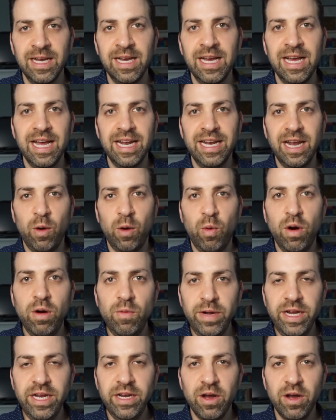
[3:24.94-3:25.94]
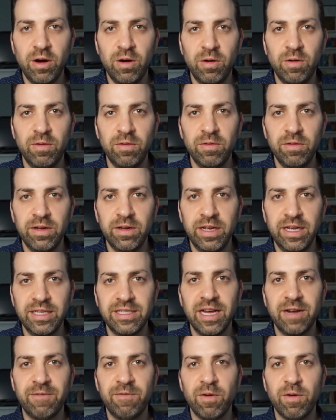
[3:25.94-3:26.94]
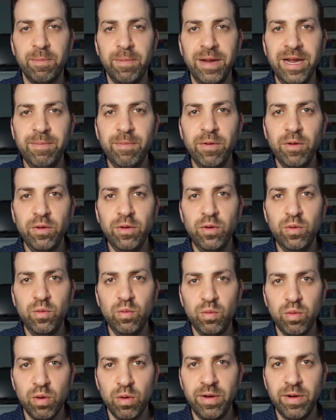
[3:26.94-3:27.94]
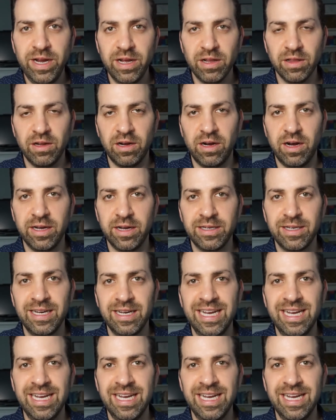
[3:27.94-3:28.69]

Now, what we know is that for people who worry a lot,